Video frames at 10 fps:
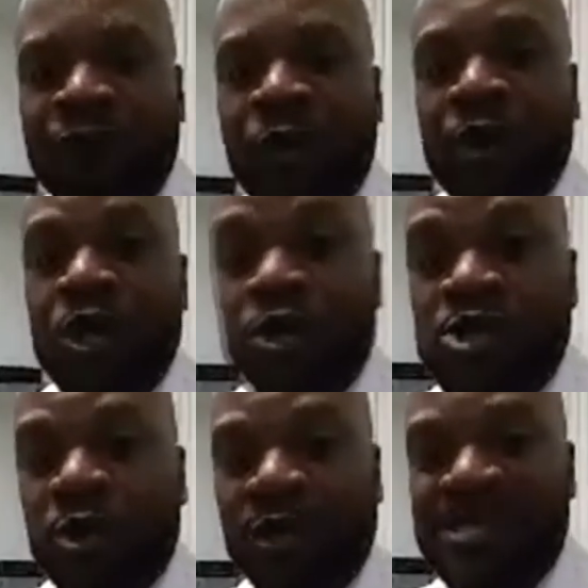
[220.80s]
for new
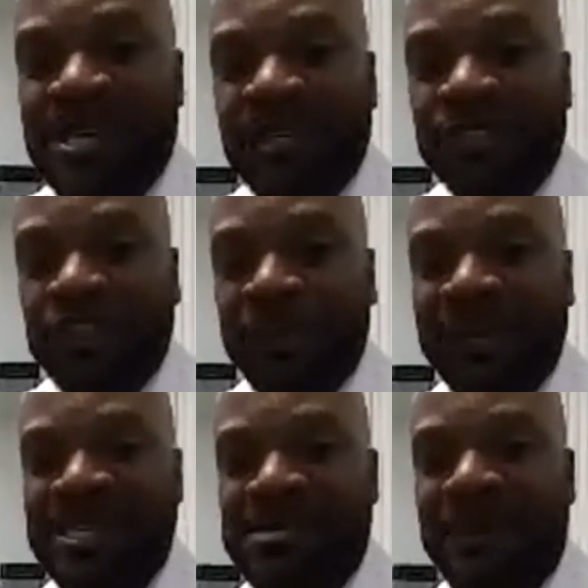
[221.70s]
students that are
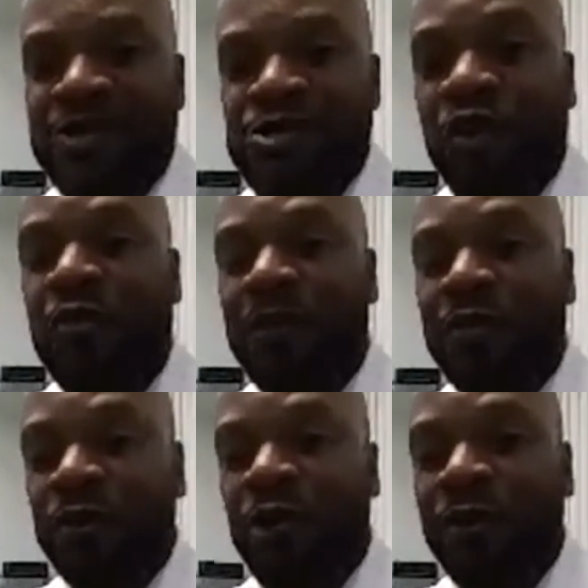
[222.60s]
jumping into my
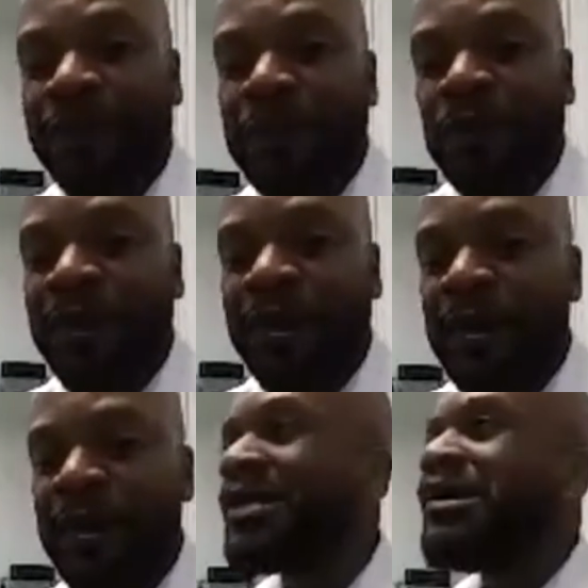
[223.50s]
12-month program, okay?